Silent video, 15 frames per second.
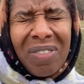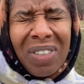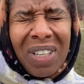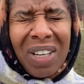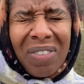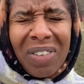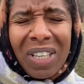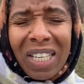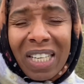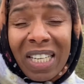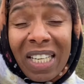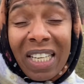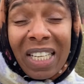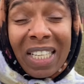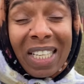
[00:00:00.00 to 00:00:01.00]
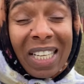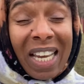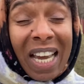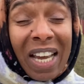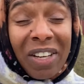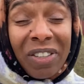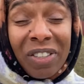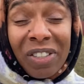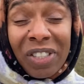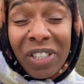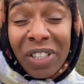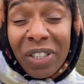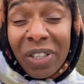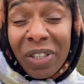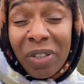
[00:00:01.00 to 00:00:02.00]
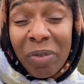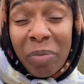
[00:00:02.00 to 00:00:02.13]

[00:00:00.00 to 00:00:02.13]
loving, and healing energy, yo,